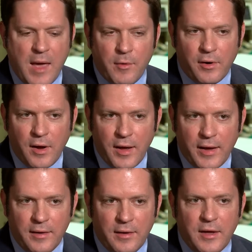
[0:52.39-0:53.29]

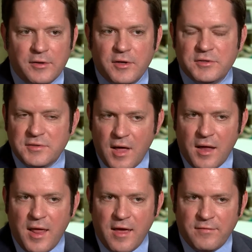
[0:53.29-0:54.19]
MRI does
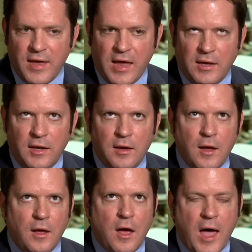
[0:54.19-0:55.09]
not have any
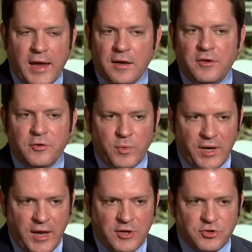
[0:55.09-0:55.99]
ionizing
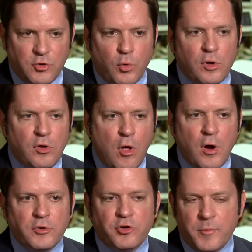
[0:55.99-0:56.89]
radiation or
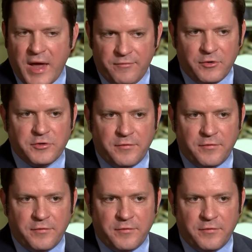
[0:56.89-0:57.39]
long-term adverse